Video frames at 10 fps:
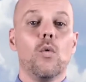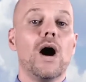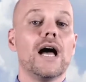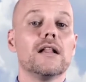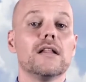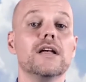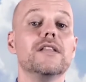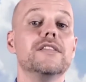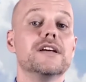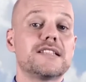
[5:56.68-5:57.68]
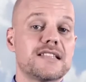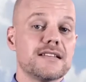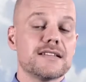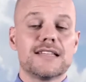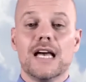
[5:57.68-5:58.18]
while the t
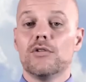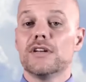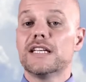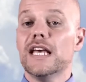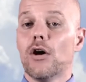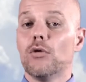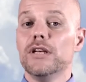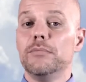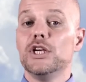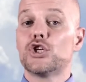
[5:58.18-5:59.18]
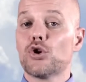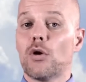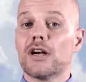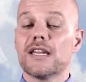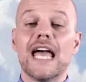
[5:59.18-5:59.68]
sound can only be
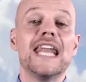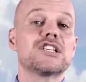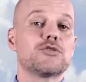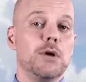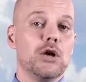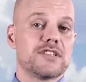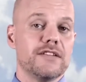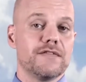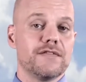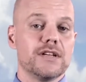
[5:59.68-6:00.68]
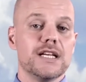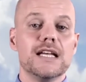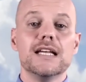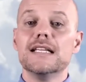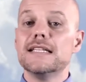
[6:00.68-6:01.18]
short and explosive.
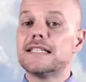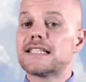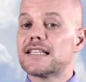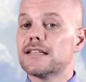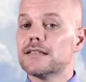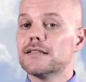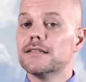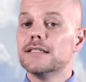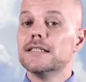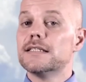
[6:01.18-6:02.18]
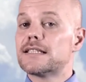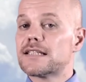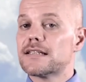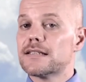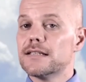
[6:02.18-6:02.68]
T,
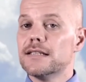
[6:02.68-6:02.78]
t,